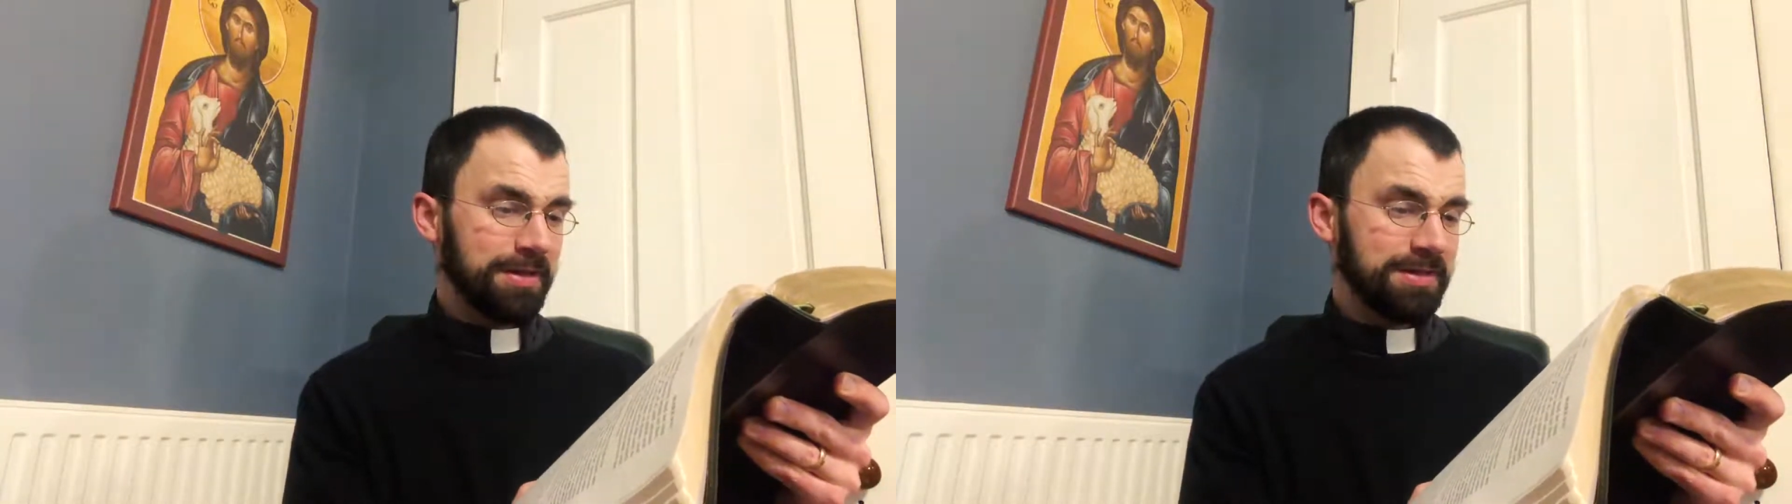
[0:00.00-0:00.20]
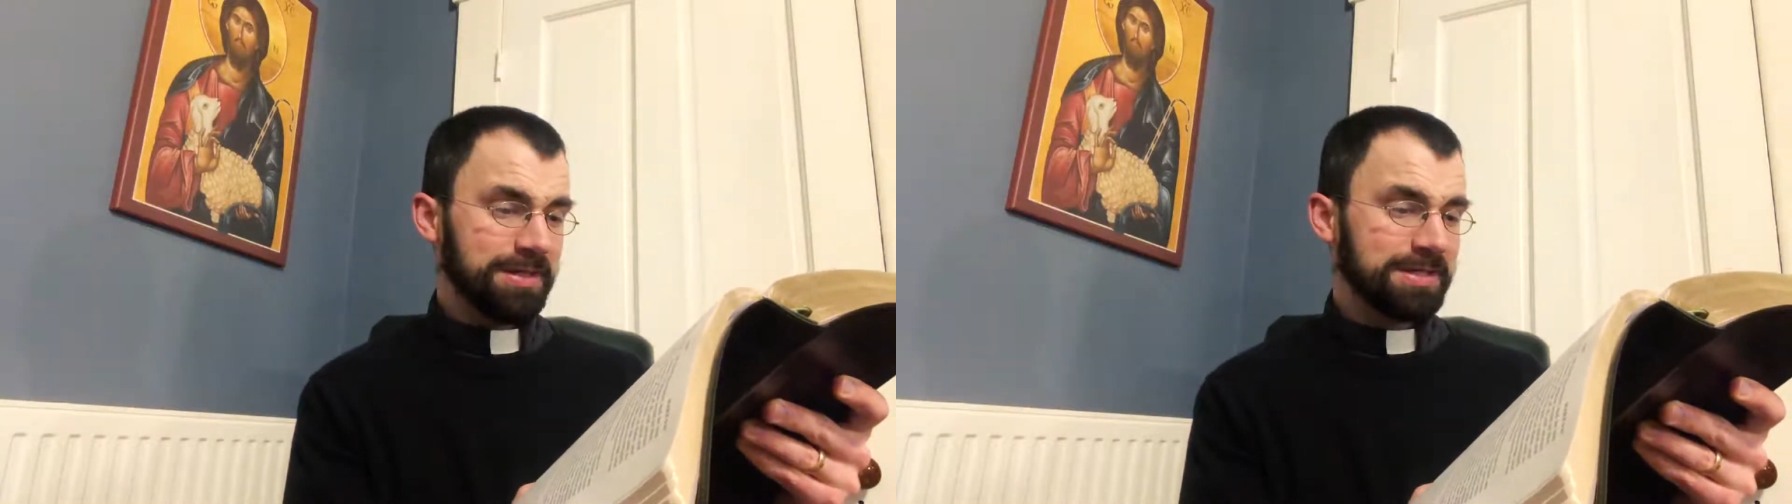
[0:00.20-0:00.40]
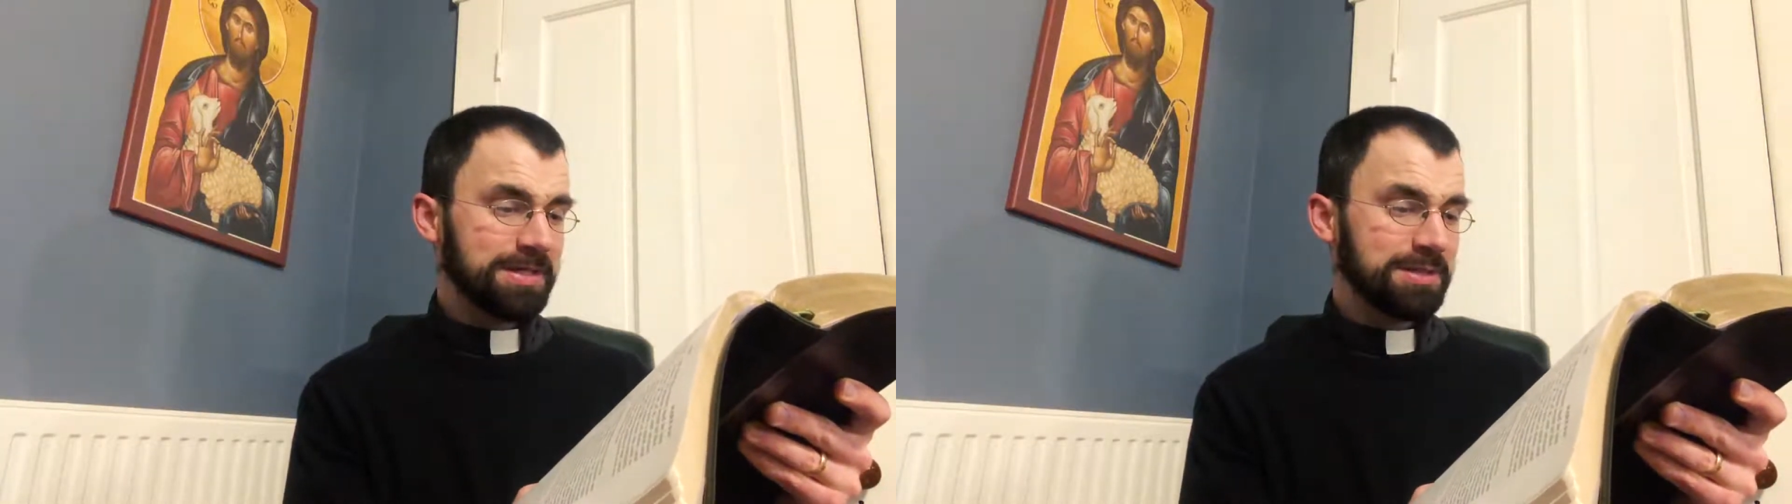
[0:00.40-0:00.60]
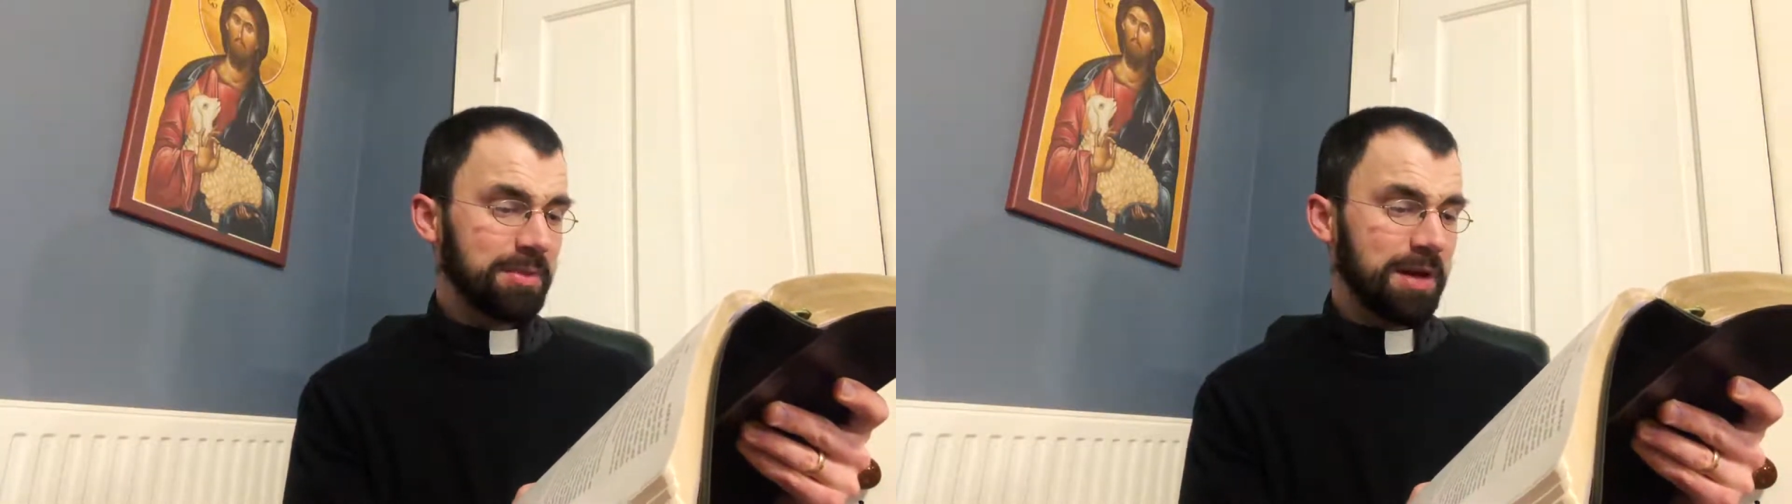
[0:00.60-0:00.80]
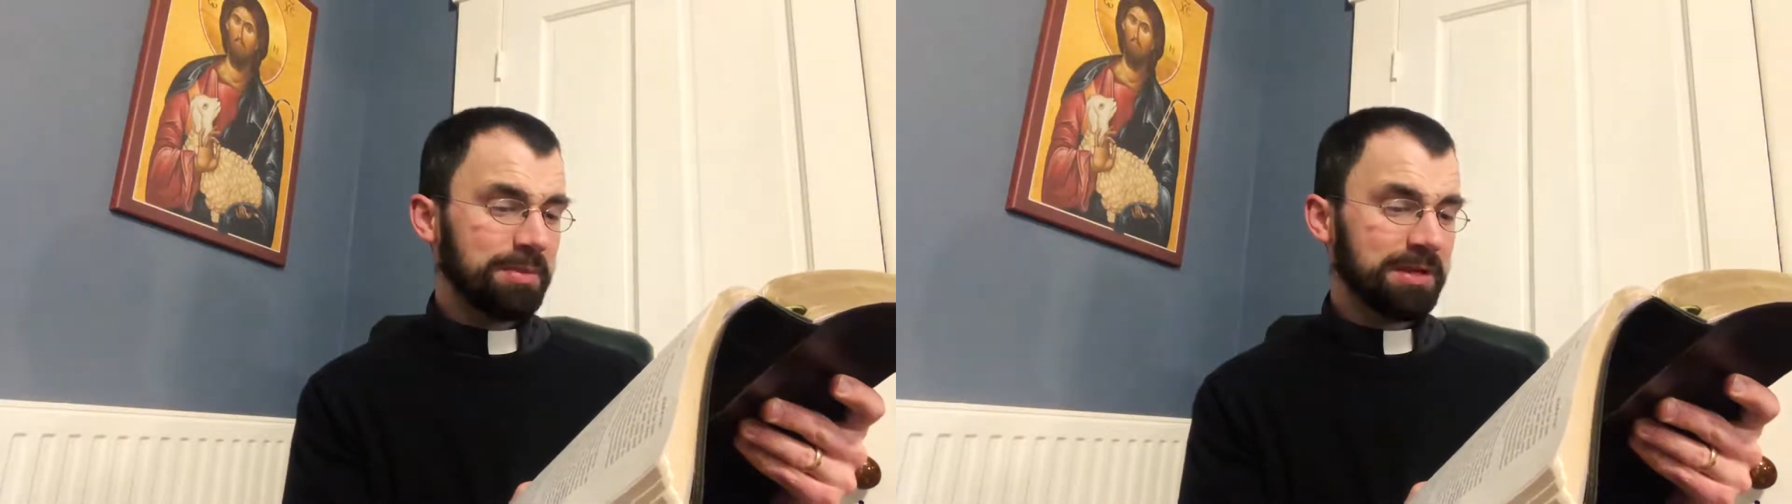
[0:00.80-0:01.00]
This is
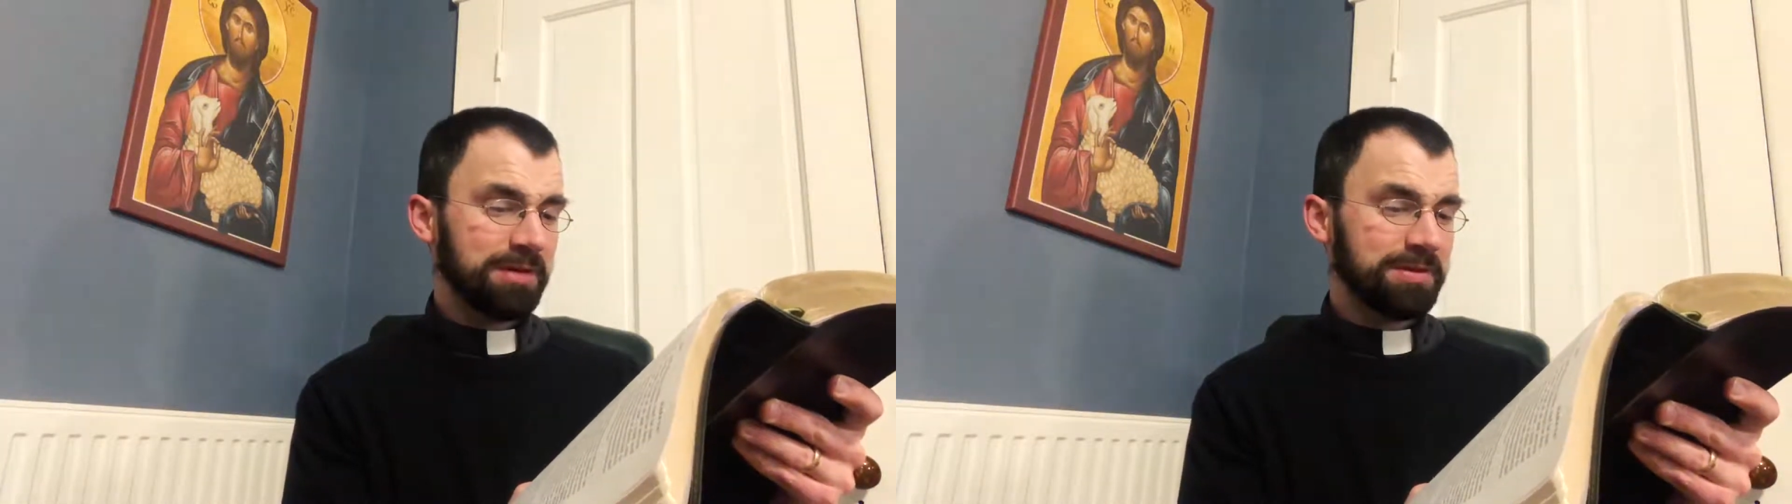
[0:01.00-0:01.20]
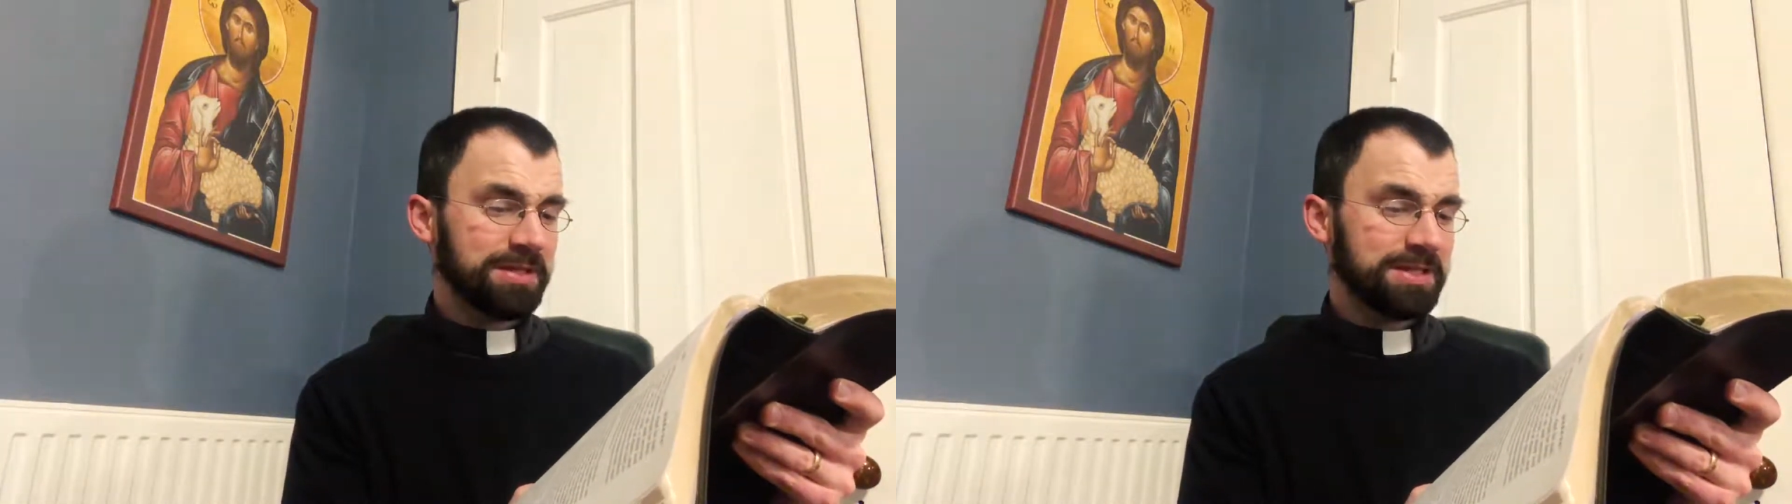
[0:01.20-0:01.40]
my beloved